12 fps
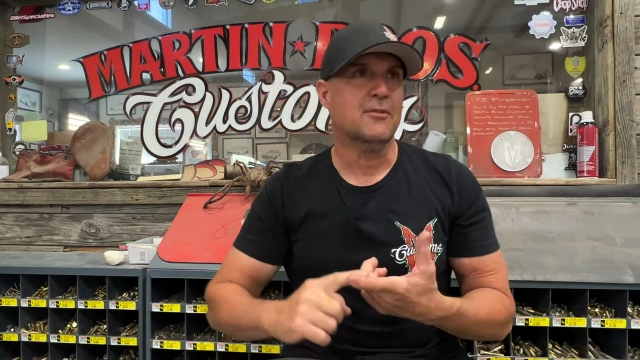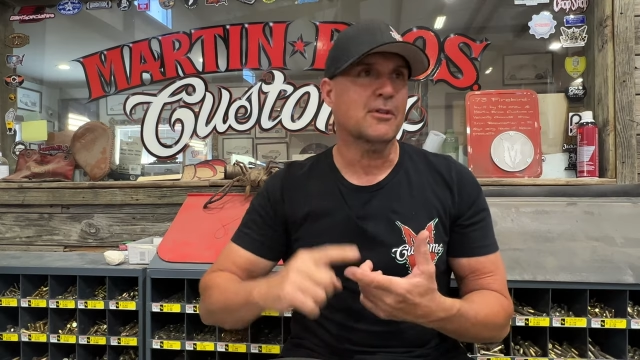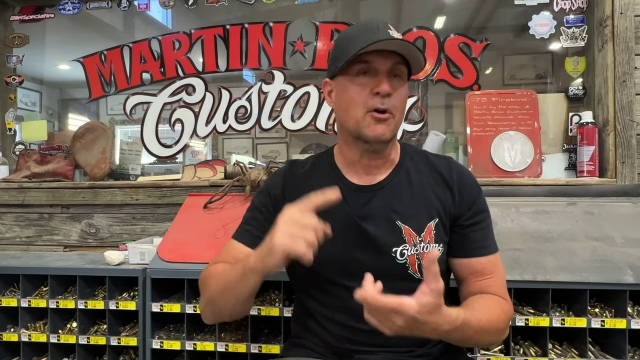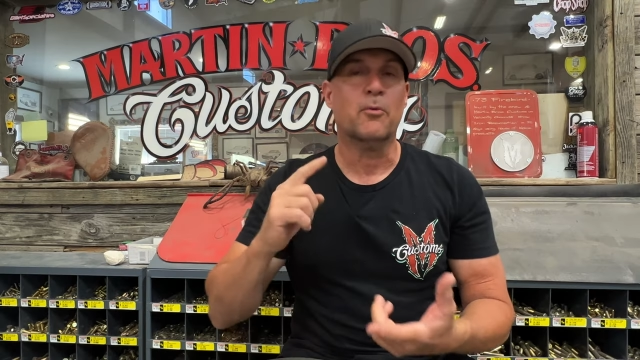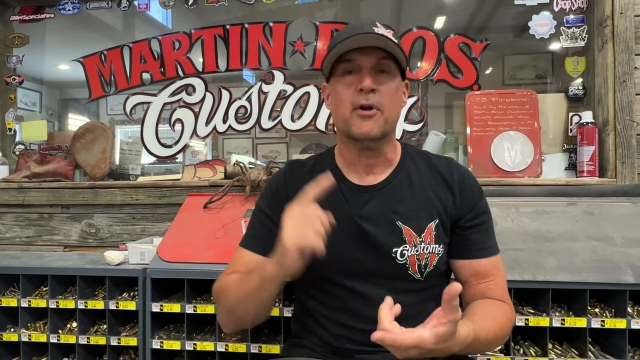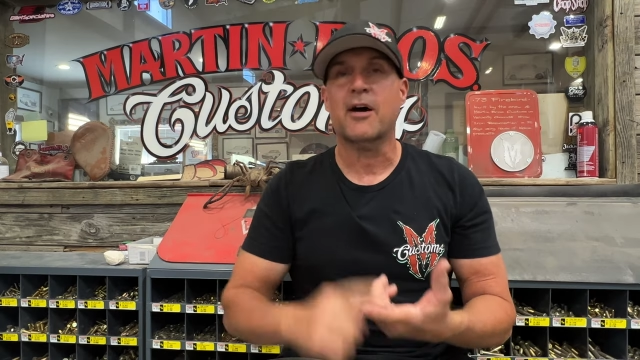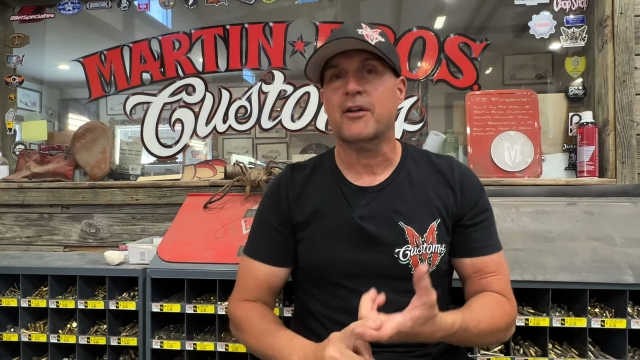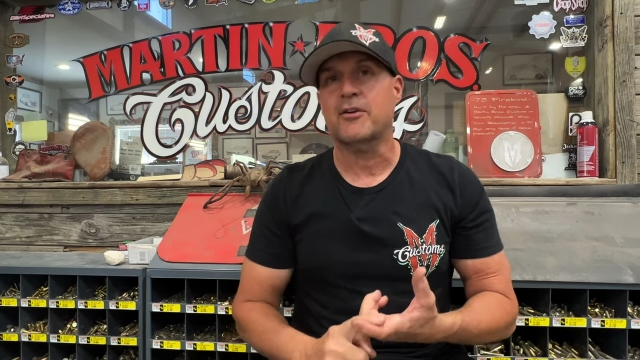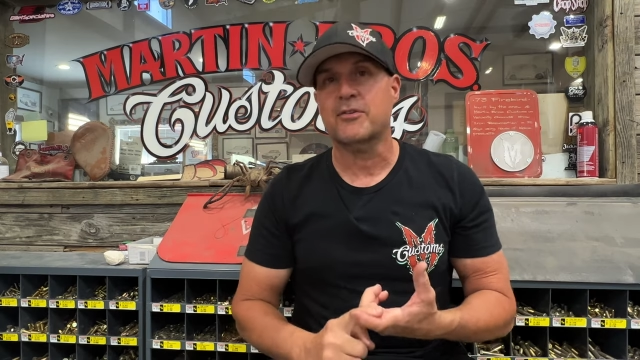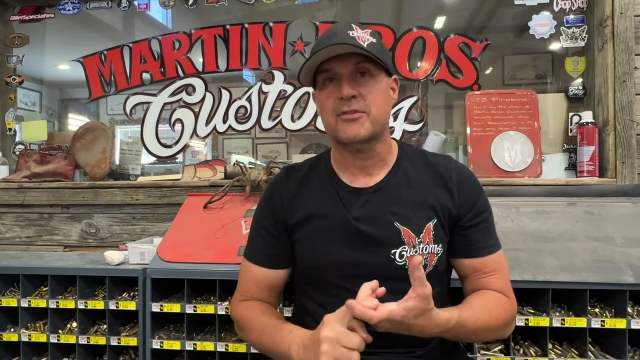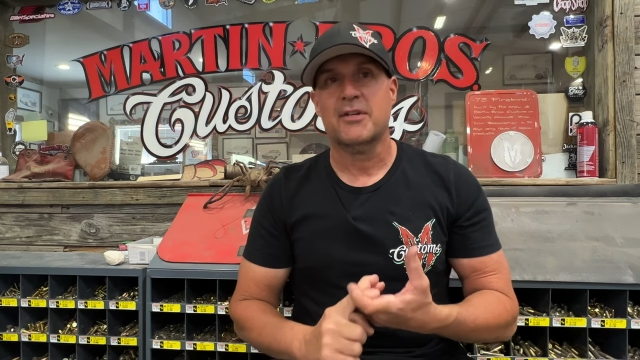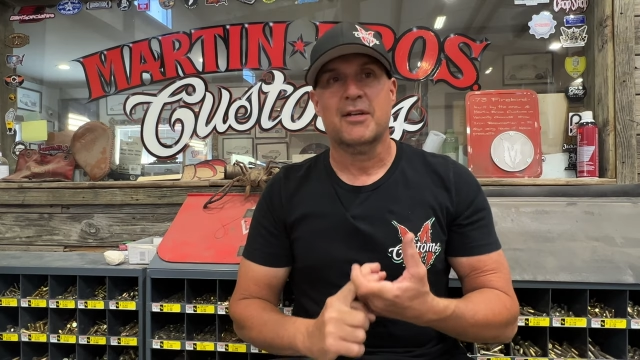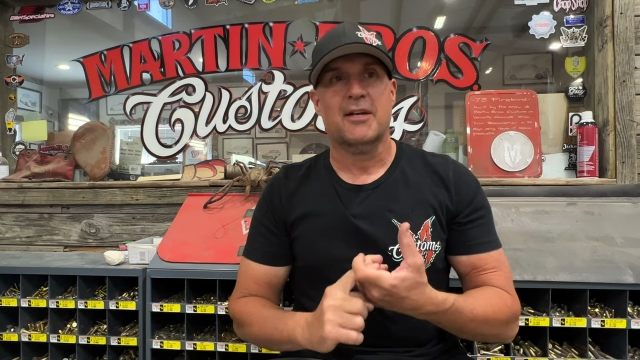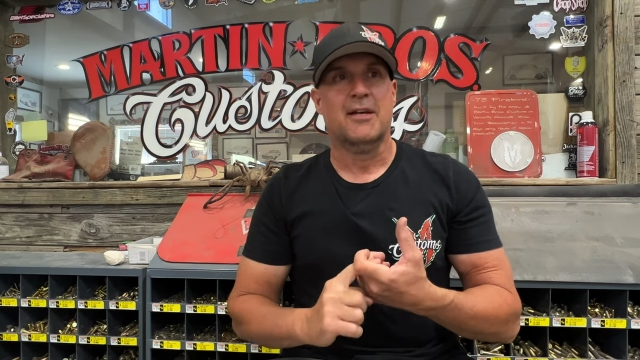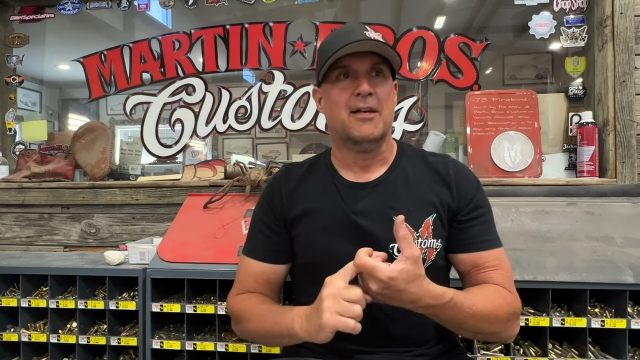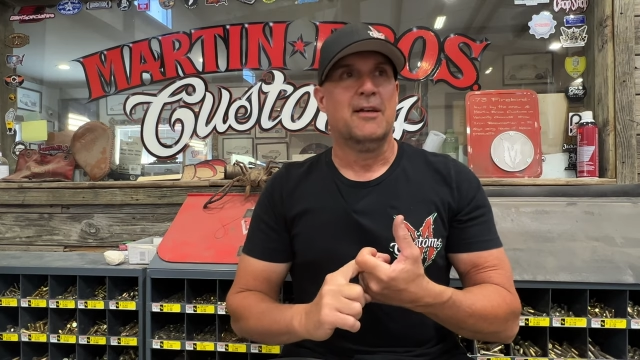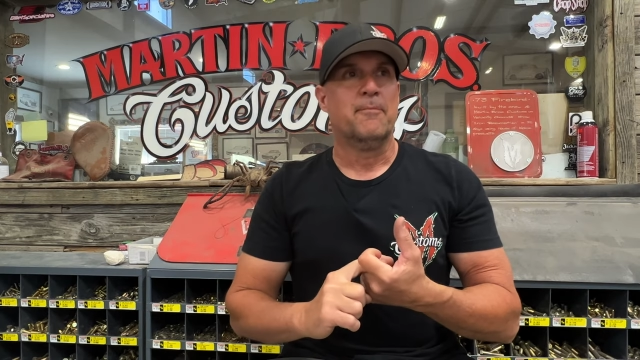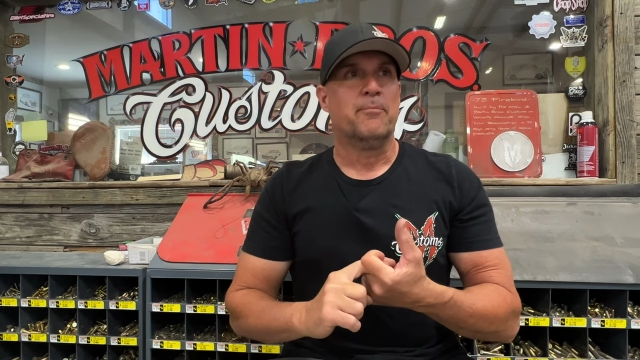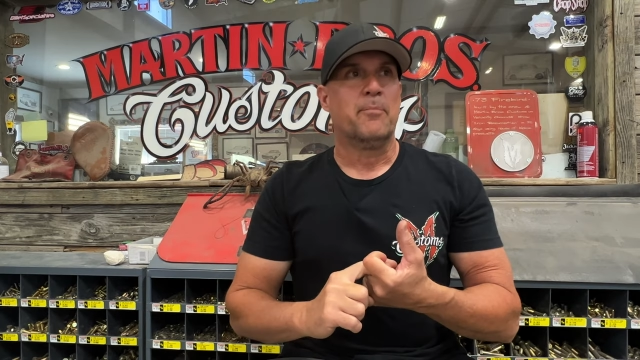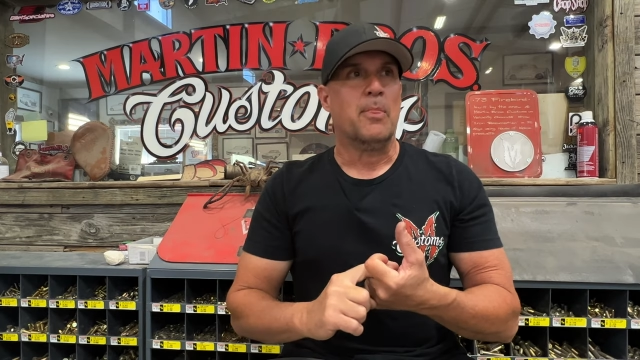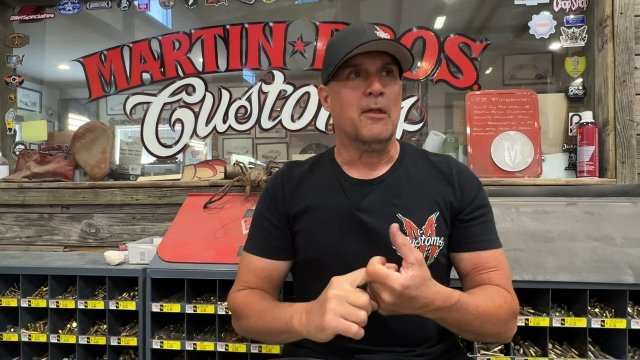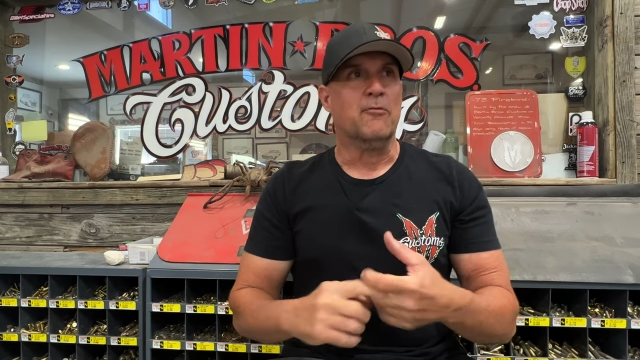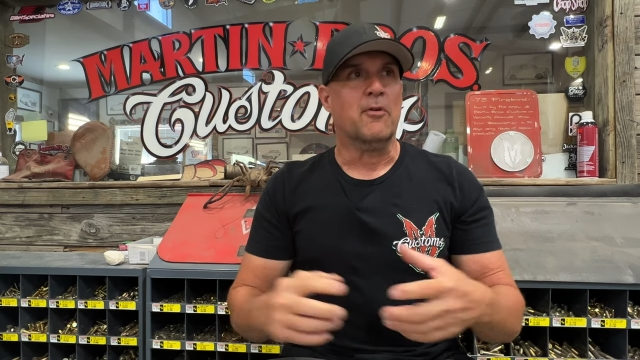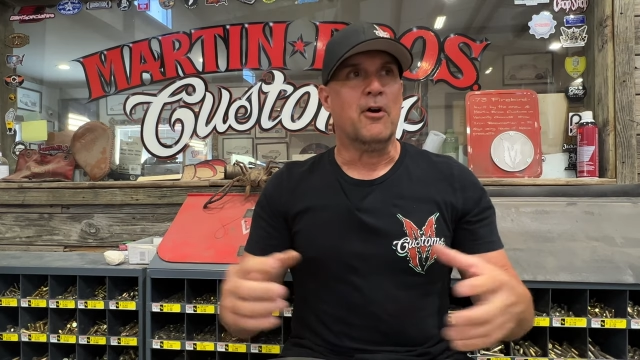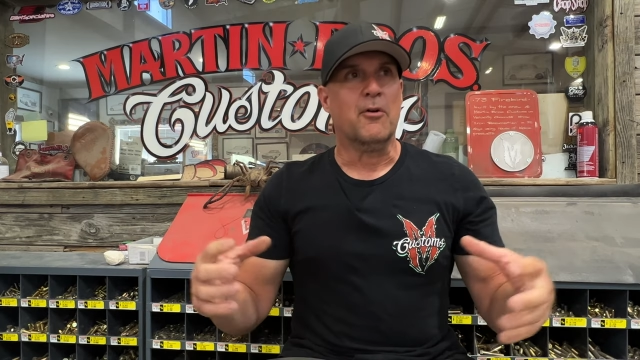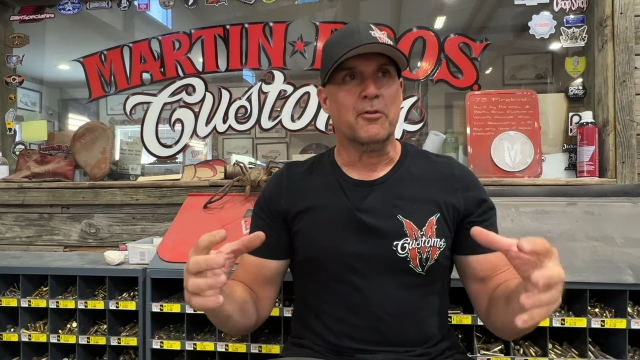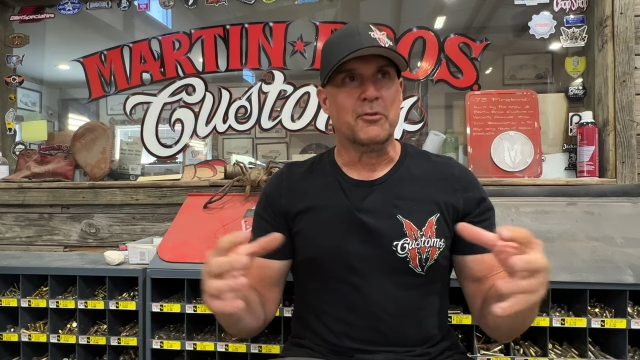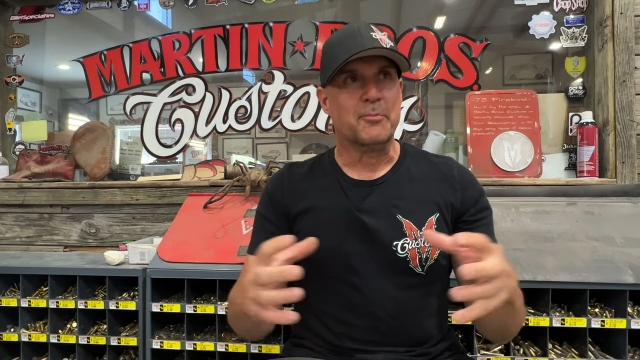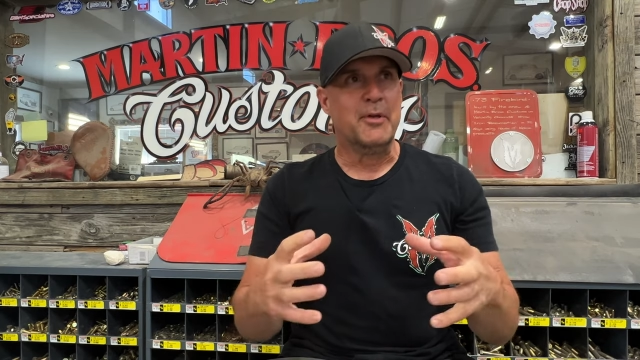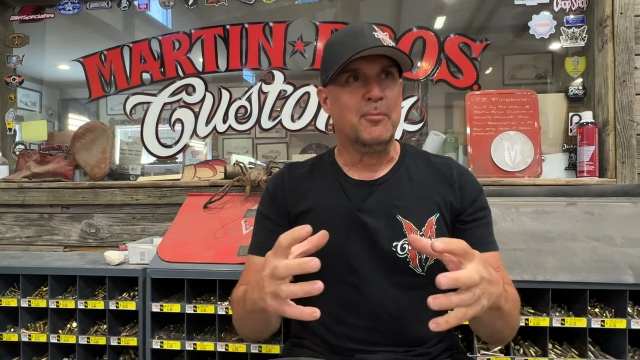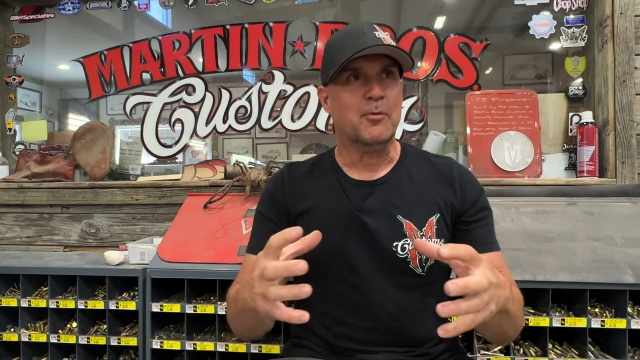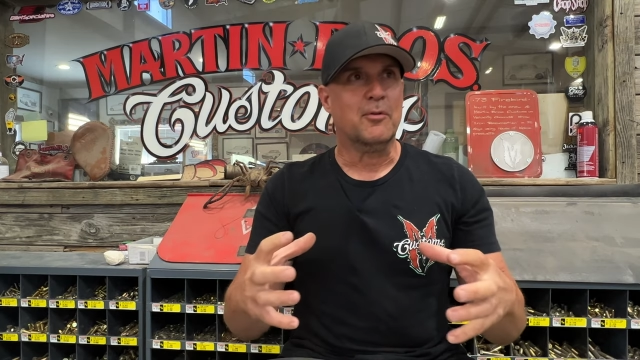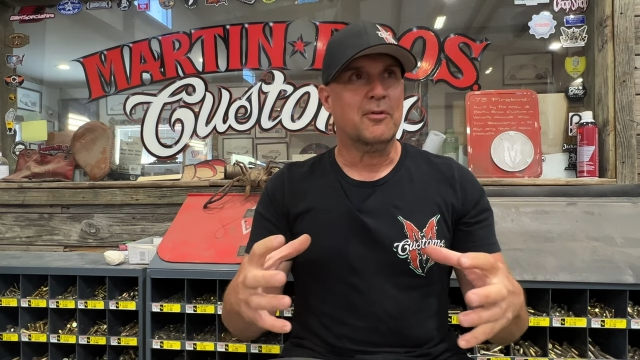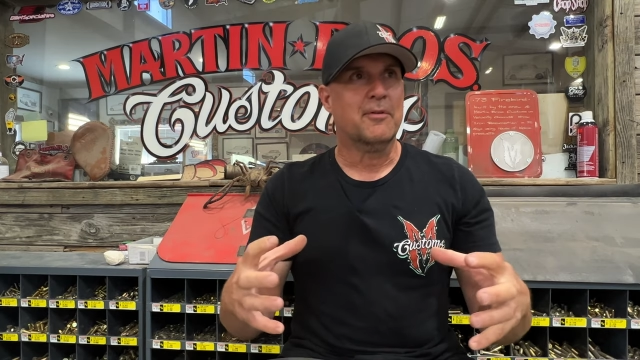low riders. And all those people,